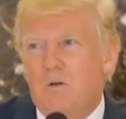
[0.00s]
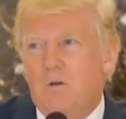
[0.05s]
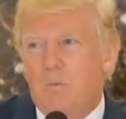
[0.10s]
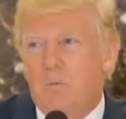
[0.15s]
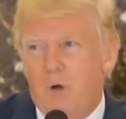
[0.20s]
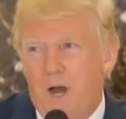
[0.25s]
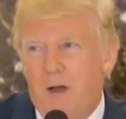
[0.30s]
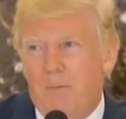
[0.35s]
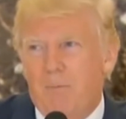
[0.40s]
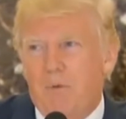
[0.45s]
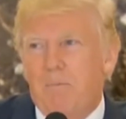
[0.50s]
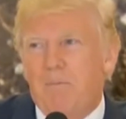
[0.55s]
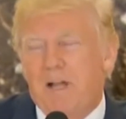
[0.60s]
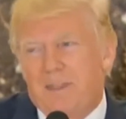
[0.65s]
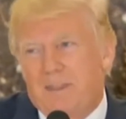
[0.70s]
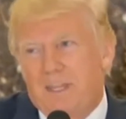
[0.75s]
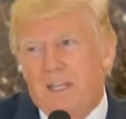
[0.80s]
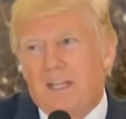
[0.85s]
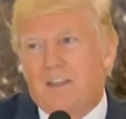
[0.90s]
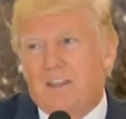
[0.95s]
problem?
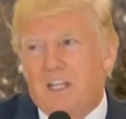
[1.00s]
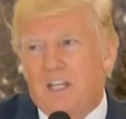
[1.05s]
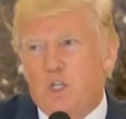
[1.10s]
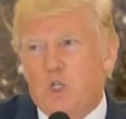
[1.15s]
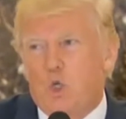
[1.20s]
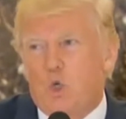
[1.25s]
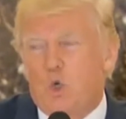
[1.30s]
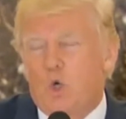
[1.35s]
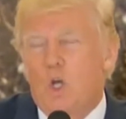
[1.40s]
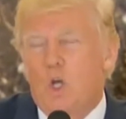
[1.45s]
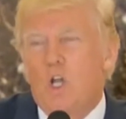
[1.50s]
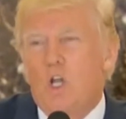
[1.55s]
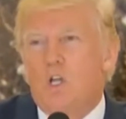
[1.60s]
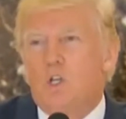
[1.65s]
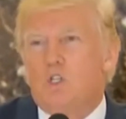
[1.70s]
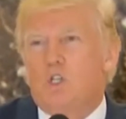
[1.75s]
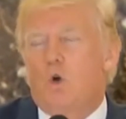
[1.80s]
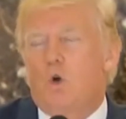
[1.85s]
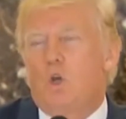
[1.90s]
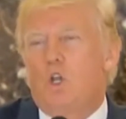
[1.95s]
I think they do. So,
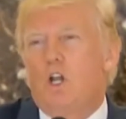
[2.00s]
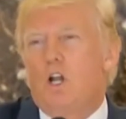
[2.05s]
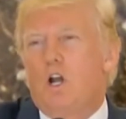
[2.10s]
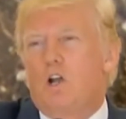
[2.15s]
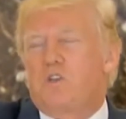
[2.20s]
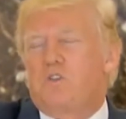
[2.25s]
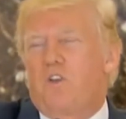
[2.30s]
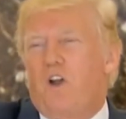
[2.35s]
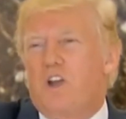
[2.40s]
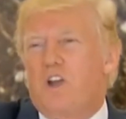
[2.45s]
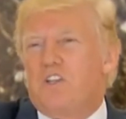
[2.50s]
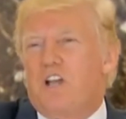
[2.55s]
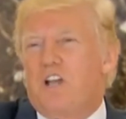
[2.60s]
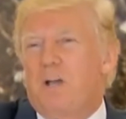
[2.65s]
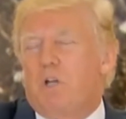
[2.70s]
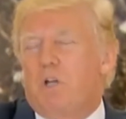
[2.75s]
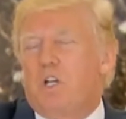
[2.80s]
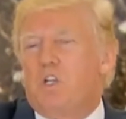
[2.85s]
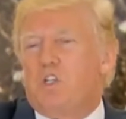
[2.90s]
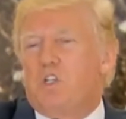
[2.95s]
as far as
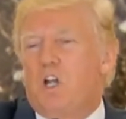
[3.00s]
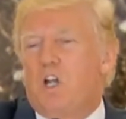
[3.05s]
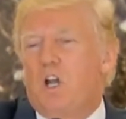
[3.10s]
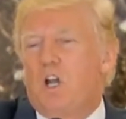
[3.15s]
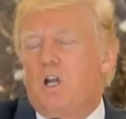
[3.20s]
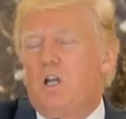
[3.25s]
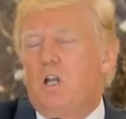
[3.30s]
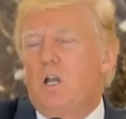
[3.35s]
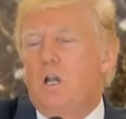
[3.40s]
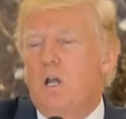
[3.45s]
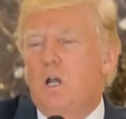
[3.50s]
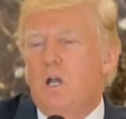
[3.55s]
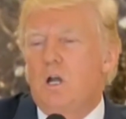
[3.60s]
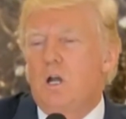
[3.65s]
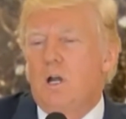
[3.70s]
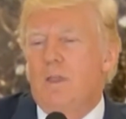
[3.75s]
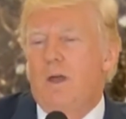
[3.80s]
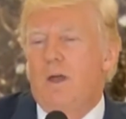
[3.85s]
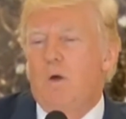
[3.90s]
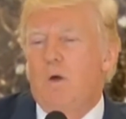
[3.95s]
I'm concerned,
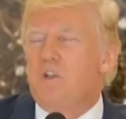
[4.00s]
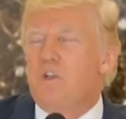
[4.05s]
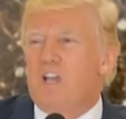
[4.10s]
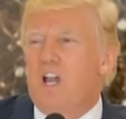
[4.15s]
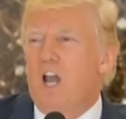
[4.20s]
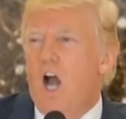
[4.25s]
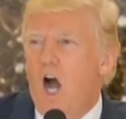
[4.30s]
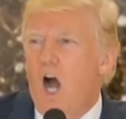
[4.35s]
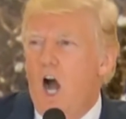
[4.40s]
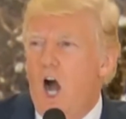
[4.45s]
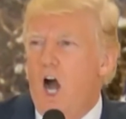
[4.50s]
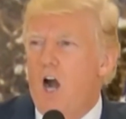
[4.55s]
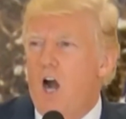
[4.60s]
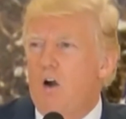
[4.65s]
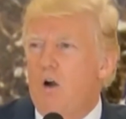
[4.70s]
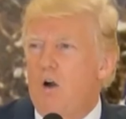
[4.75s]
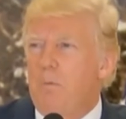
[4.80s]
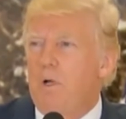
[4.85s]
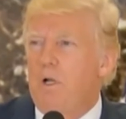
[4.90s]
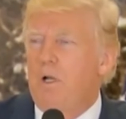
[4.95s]
that was a
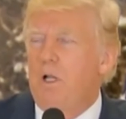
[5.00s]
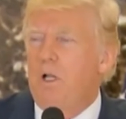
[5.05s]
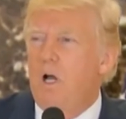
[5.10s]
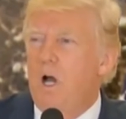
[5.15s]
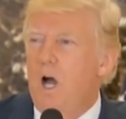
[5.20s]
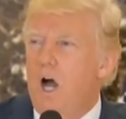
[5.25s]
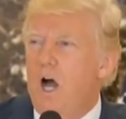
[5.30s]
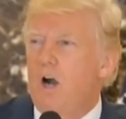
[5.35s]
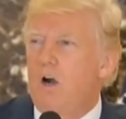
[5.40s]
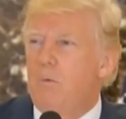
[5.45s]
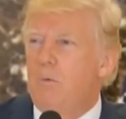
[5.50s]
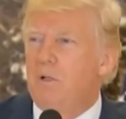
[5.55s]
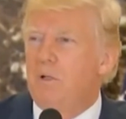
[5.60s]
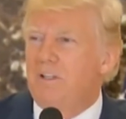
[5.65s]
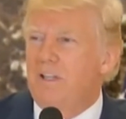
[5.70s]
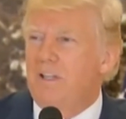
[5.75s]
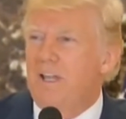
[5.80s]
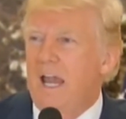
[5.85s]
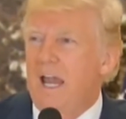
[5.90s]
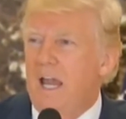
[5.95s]
horrible,
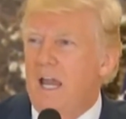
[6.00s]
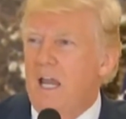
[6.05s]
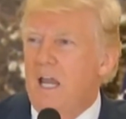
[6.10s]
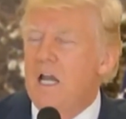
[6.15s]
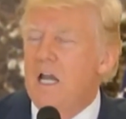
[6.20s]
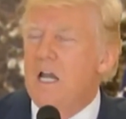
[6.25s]
horrible day.